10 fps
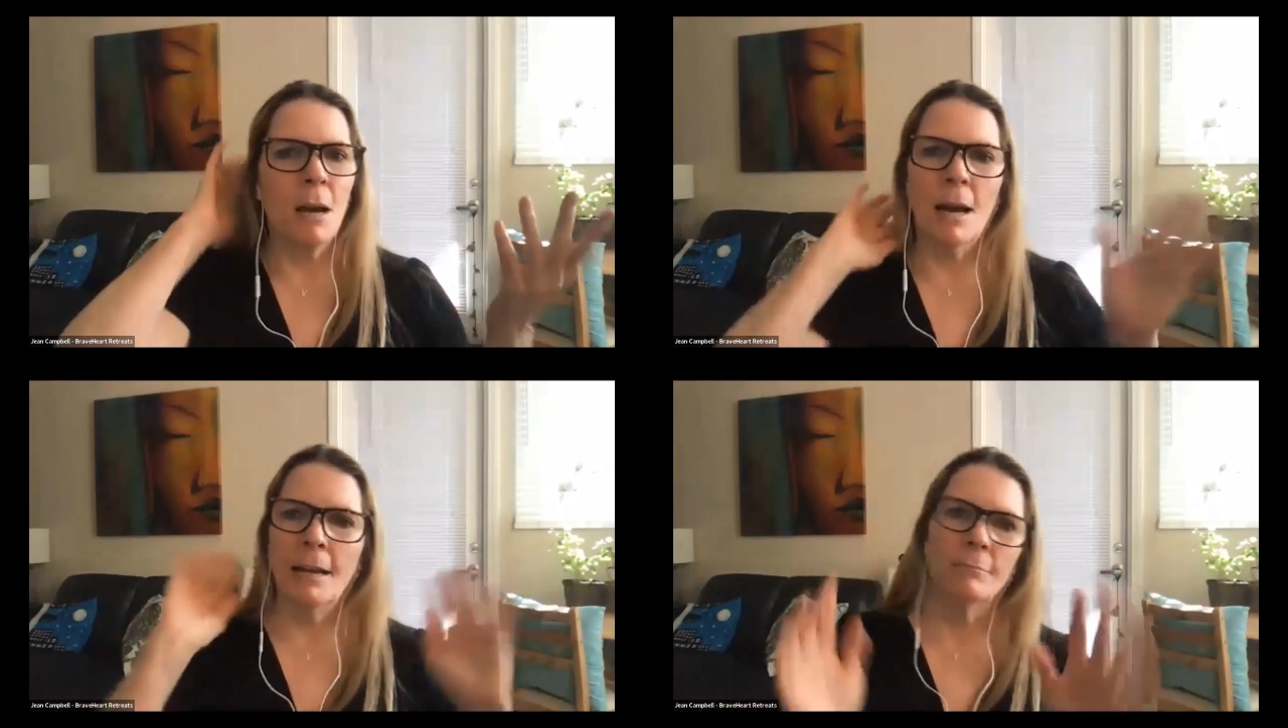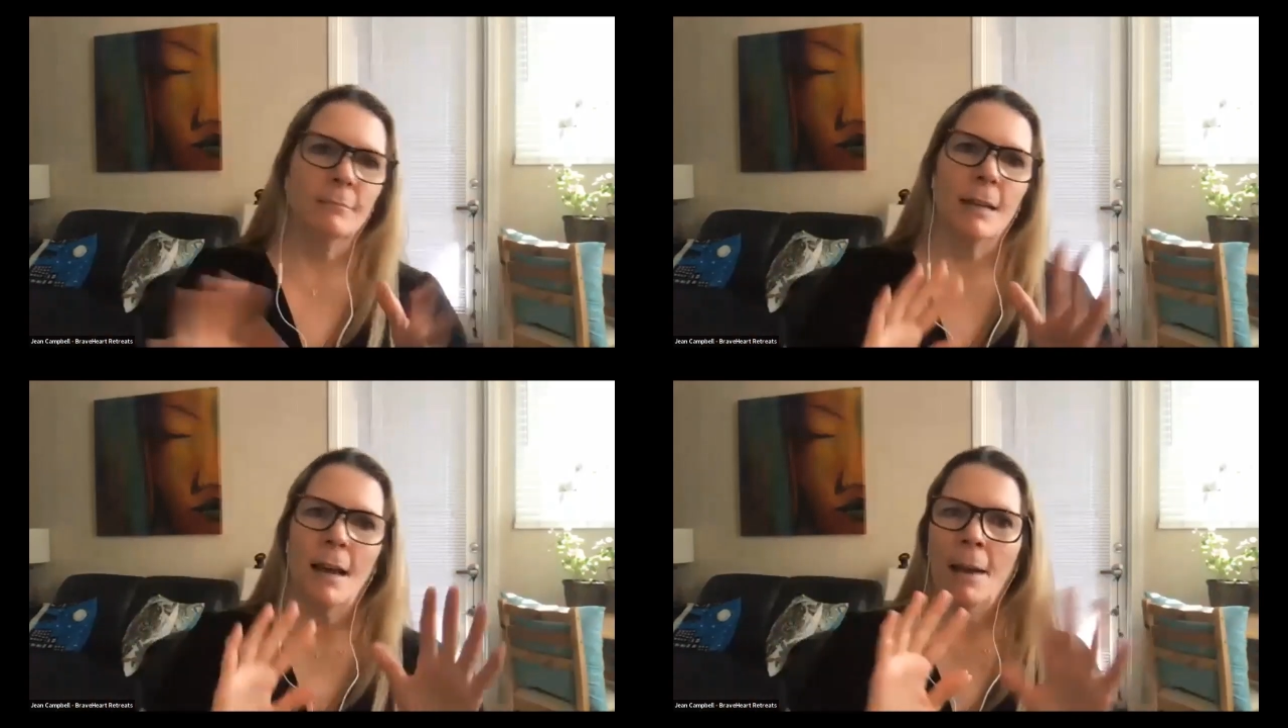
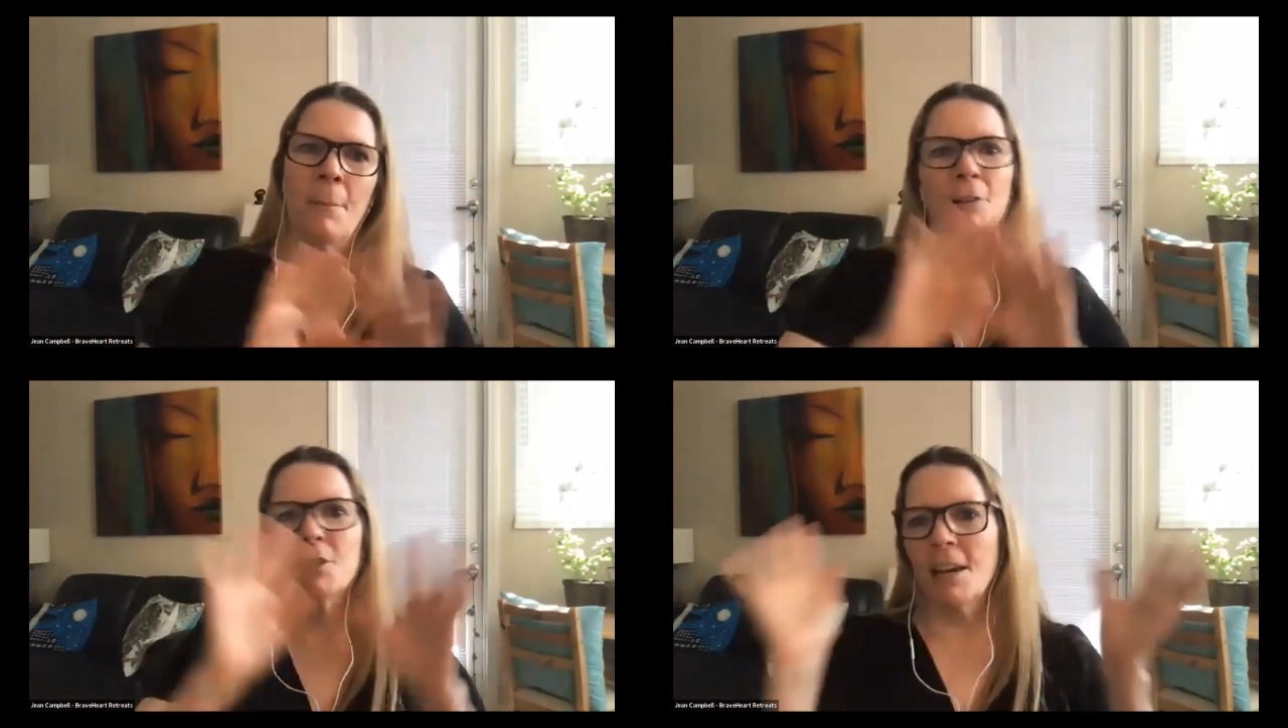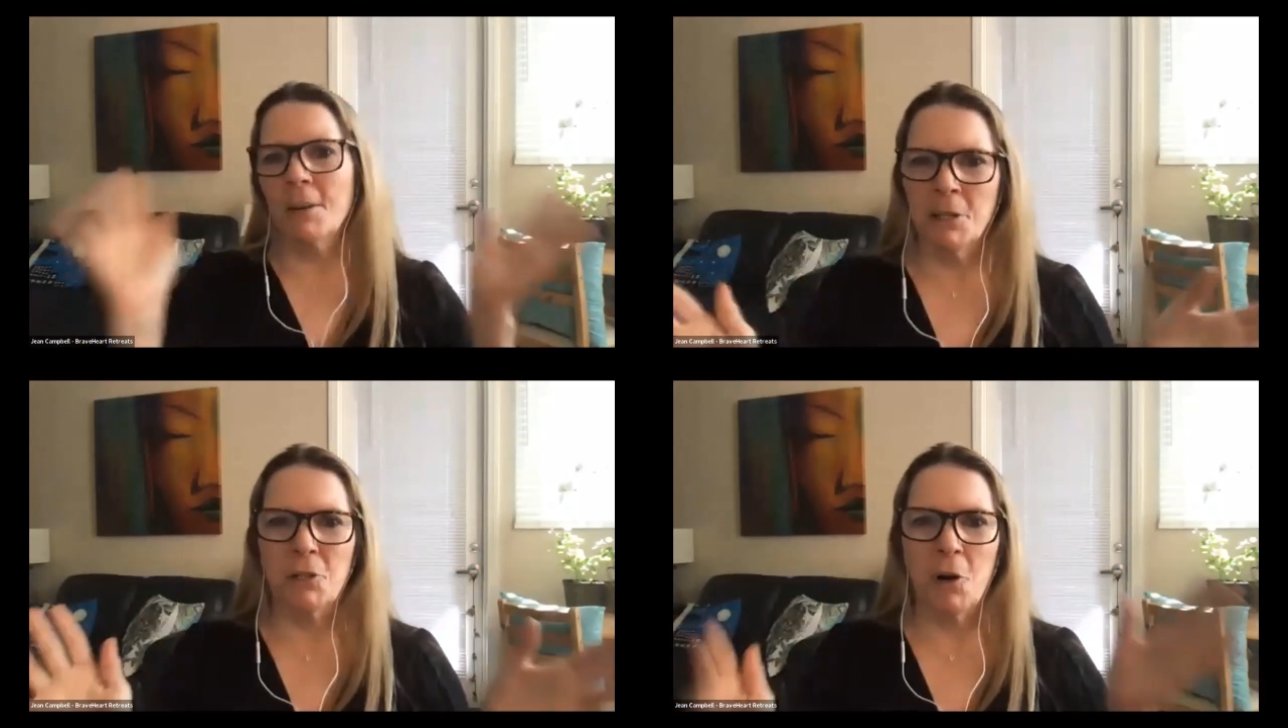I'm outside
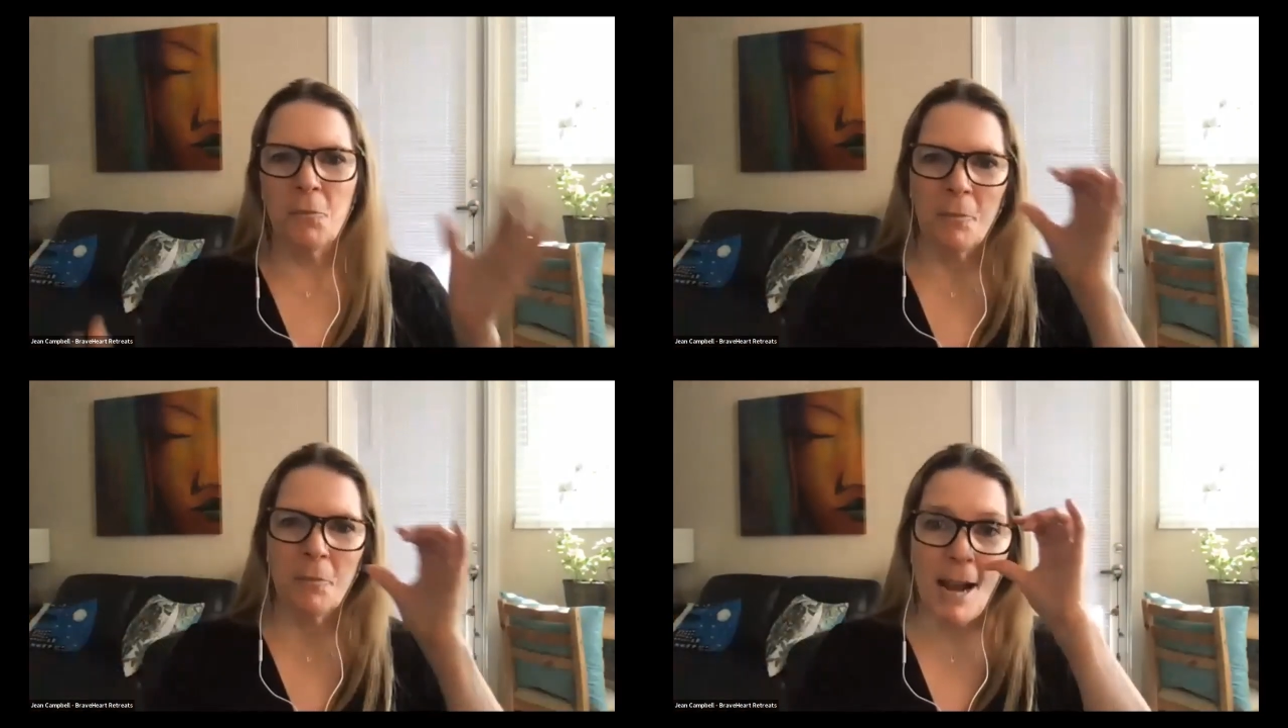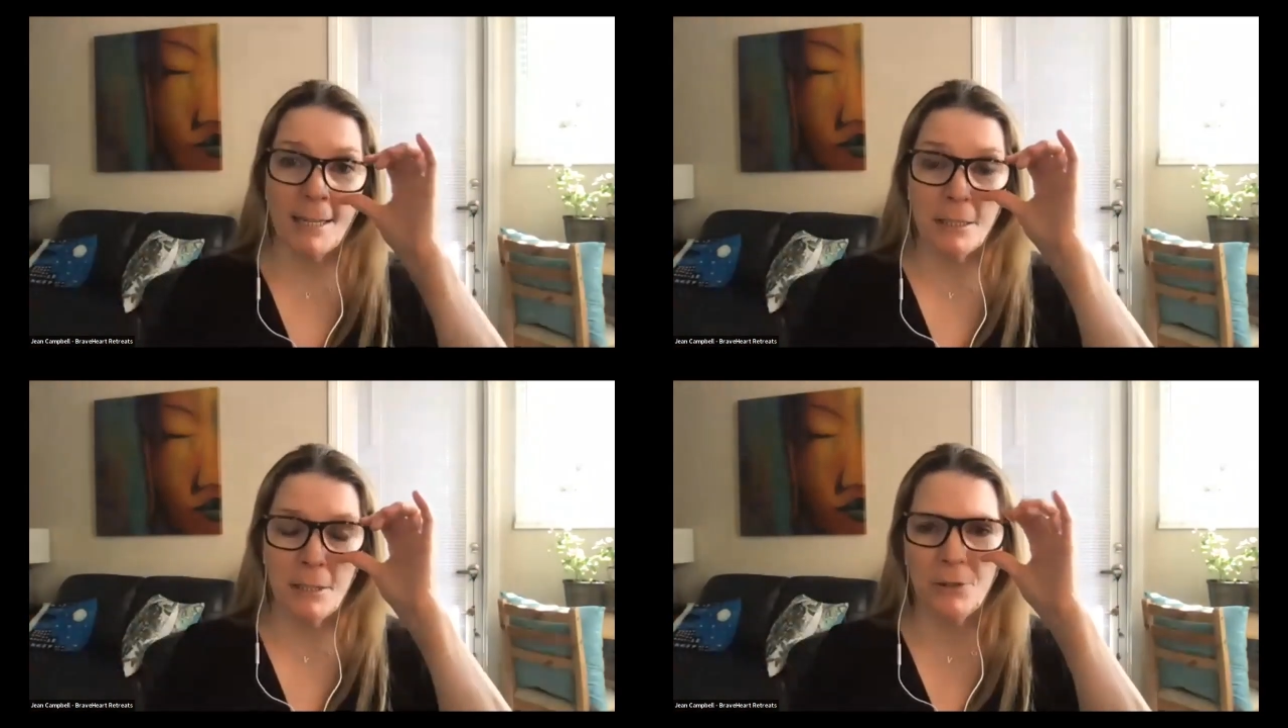my scope of
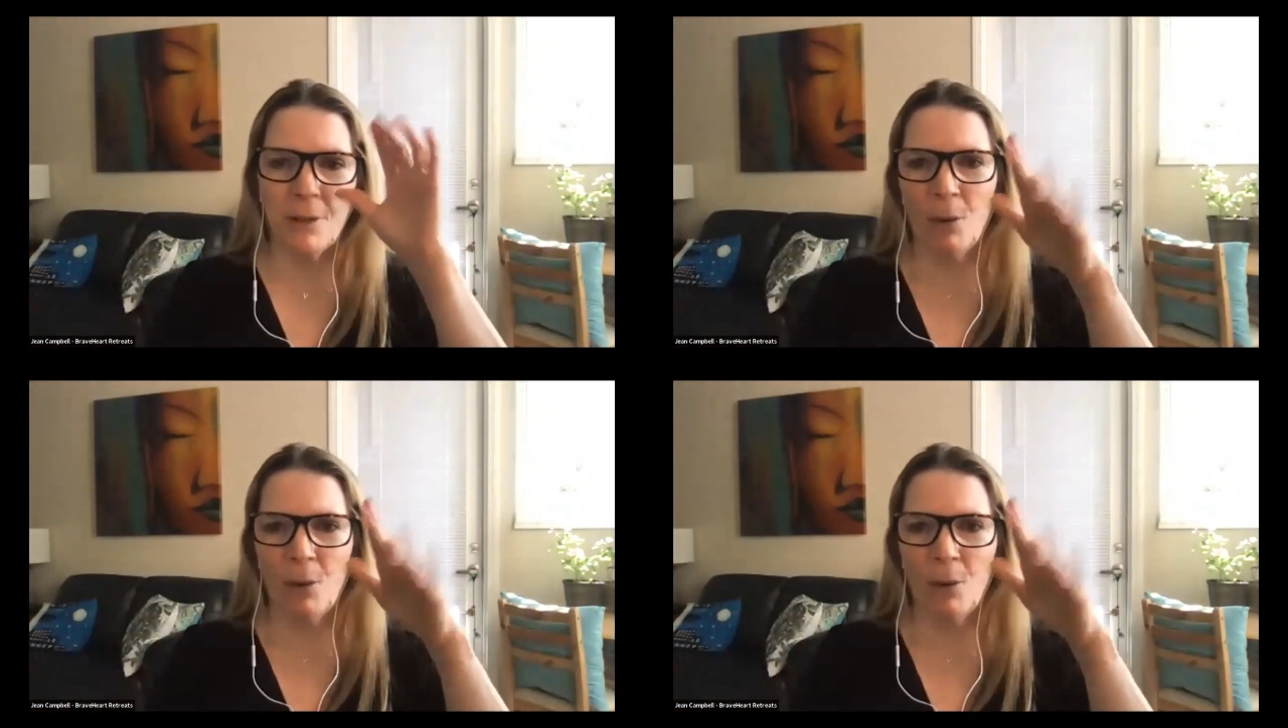practice here.